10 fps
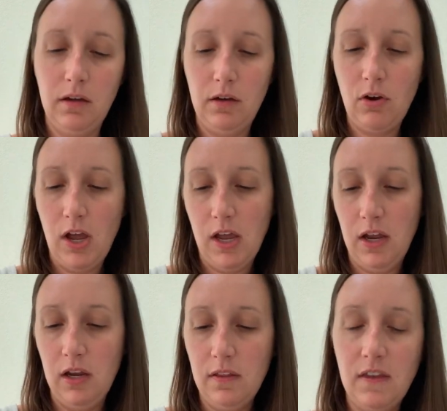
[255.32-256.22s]

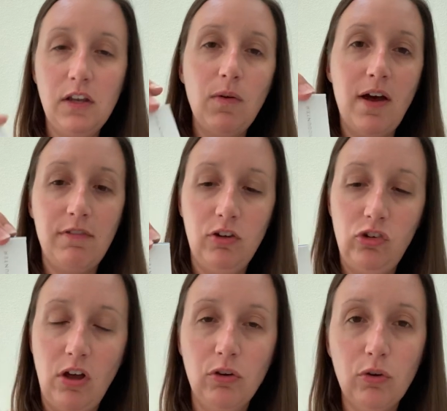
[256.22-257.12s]
Okay, then you have a
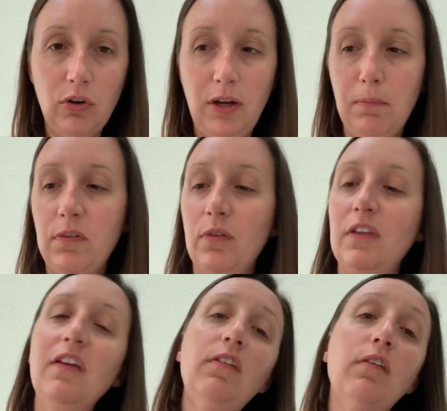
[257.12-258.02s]
gel cream. So
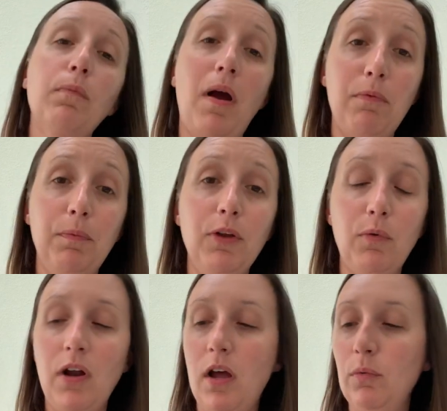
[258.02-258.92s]
this is probably
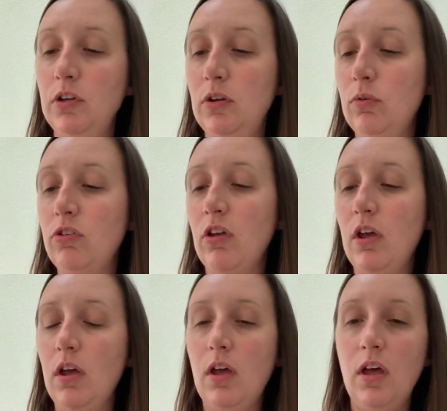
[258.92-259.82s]
what I would use.
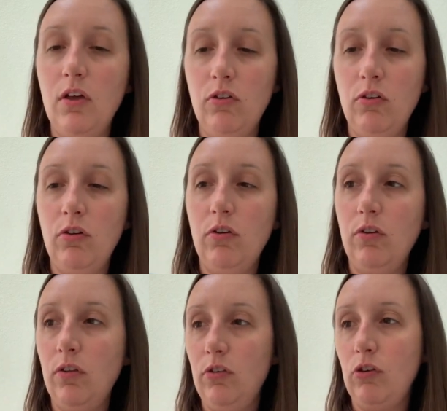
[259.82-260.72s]

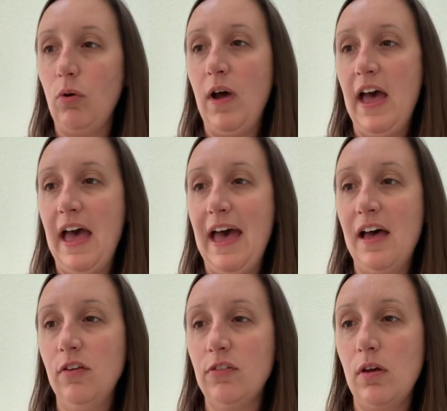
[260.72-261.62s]
So
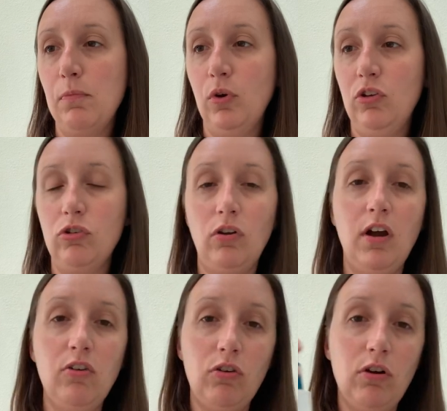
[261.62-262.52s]
as a
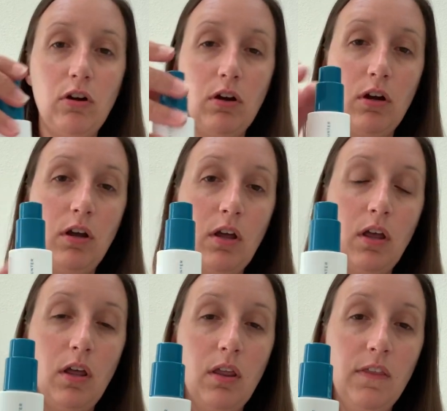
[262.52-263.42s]
moisturizer,
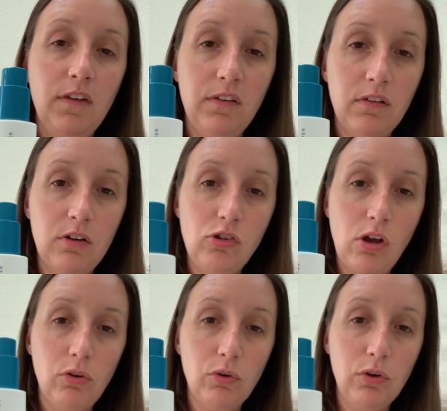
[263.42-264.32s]
this is a
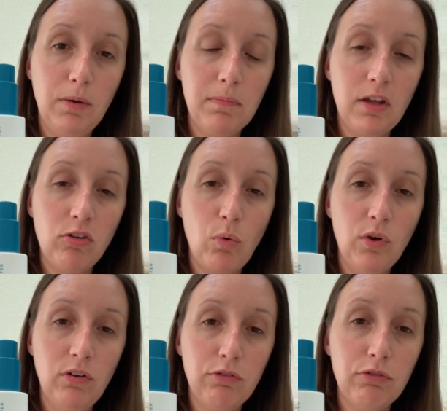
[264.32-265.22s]
gel cream that's
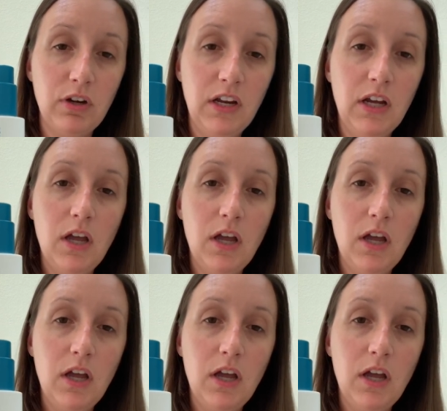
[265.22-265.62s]
oil-free.